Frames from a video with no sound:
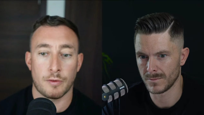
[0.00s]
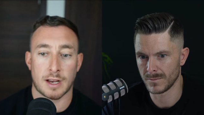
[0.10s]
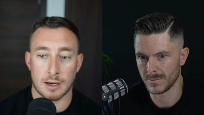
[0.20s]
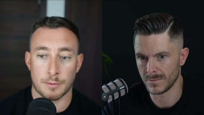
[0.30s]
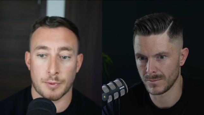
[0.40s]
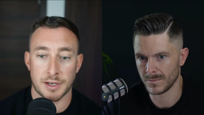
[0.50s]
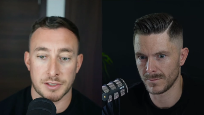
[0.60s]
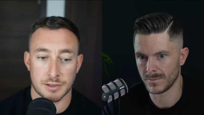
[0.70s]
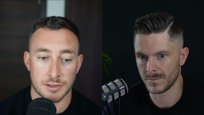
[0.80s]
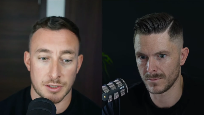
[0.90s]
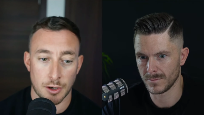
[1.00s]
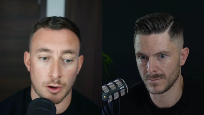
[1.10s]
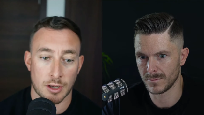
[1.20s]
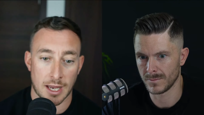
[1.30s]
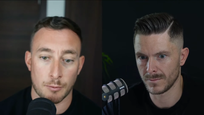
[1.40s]
Speaker 1: calibration to
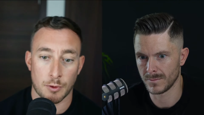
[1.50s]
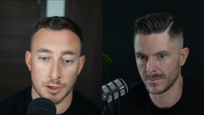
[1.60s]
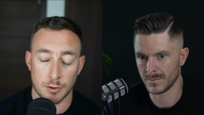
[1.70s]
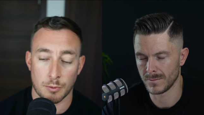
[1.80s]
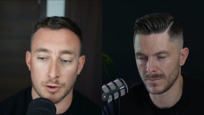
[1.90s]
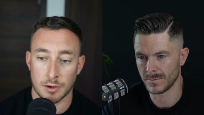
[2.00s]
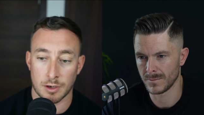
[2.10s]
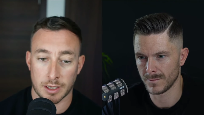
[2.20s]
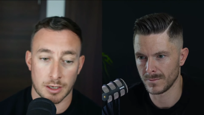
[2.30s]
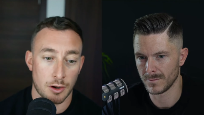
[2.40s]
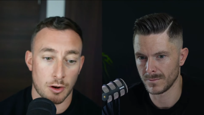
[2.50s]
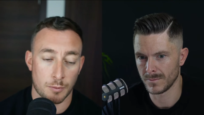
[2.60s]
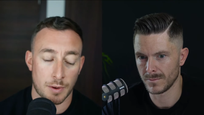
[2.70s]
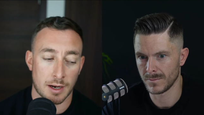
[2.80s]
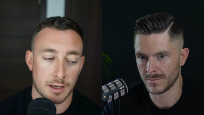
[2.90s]
not getting what you want, and like a
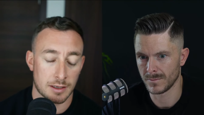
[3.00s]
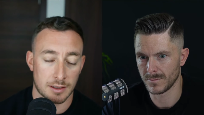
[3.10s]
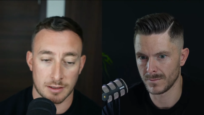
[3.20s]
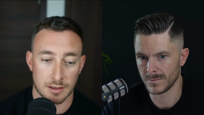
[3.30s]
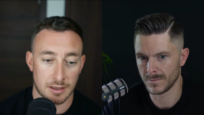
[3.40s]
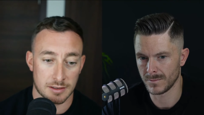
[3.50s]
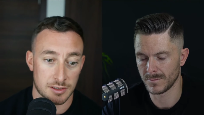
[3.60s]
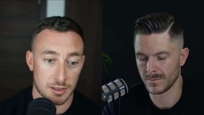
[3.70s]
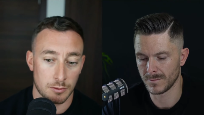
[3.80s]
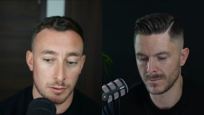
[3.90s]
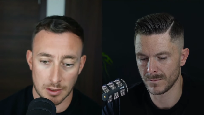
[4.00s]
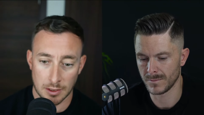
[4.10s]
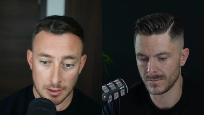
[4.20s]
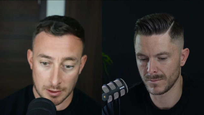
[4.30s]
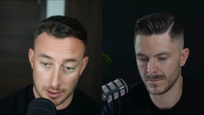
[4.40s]
knockback. And so
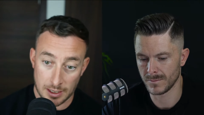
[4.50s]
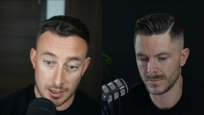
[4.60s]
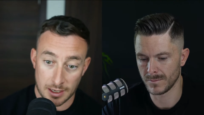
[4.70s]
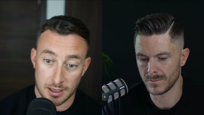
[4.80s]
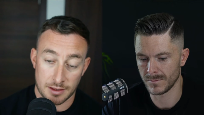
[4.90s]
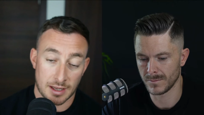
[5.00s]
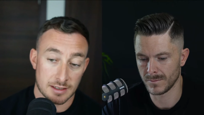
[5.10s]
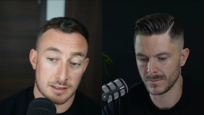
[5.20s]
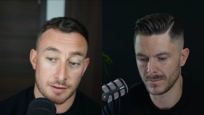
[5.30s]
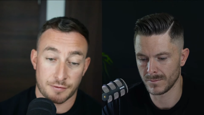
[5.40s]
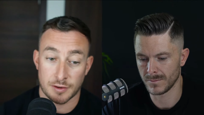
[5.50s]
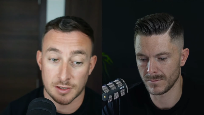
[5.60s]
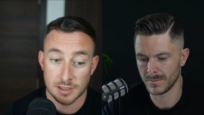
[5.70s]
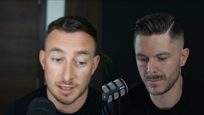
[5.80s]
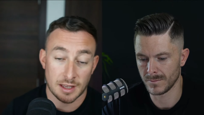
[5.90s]
that's the
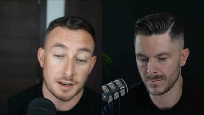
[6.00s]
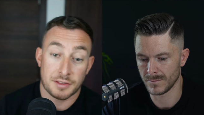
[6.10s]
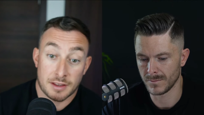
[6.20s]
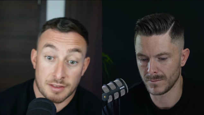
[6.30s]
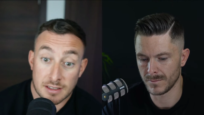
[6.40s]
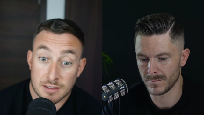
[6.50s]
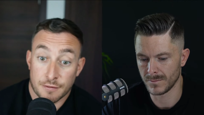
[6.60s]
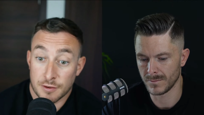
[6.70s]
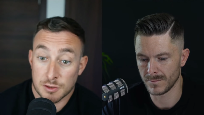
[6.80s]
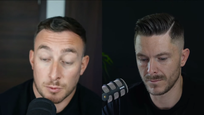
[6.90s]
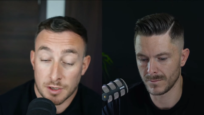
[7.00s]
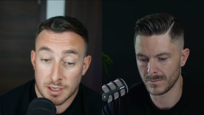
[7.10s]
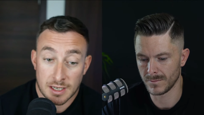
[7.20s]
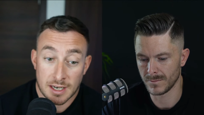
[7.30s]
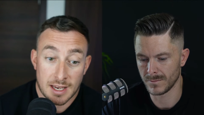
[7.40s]
first, and I think that's the first one
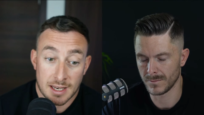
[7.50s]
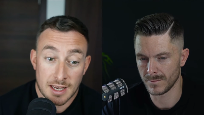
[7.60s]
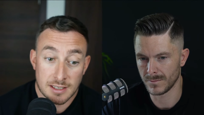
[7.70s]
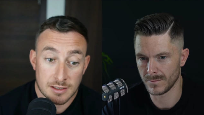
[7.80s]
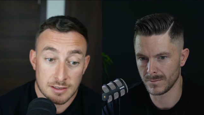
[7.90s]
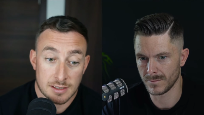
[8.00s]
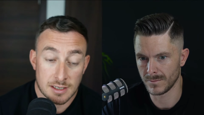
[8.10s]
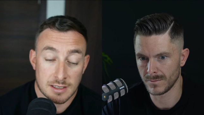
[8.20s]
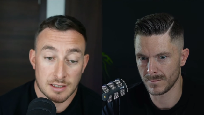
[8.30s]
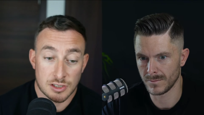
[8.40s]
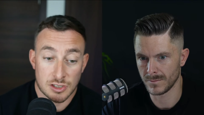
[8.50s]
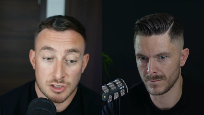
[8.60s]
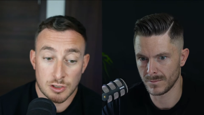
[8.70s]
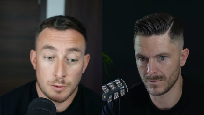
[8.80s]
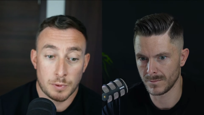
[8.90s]
in in essence. It's like
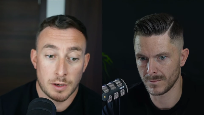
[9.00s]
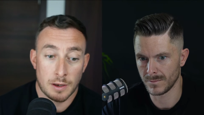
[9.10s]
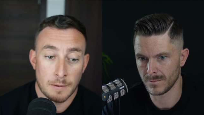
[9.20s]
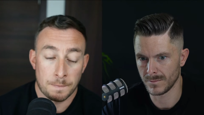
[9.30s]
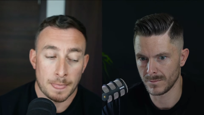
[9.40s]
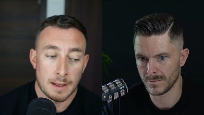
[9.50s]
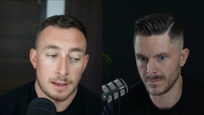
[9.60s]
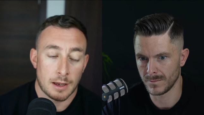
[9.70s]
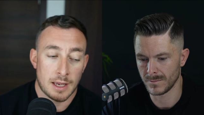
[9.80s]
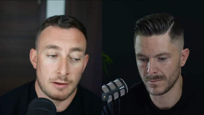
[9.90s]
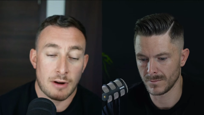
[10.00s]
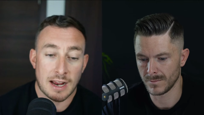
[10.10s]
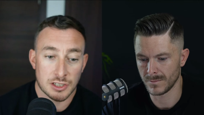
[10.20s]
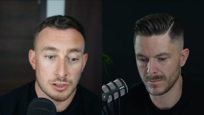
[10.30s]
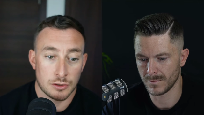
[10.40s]
super
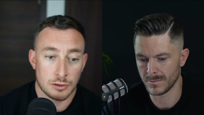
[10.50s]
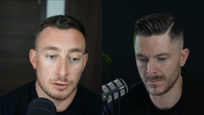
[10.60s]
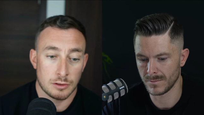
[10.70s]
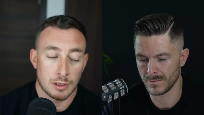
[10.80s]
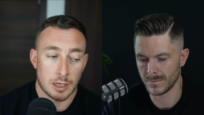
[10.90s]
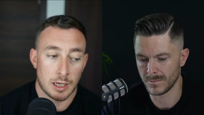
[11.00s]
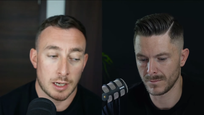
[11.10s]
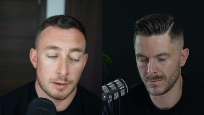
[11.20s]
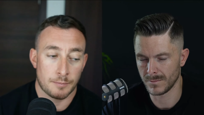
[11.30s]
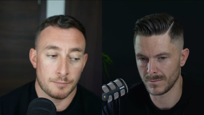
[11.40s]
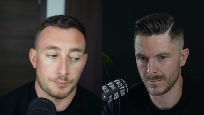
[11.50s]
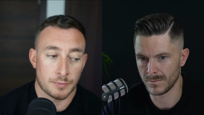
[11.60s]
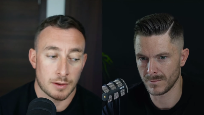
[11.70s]
irrational um,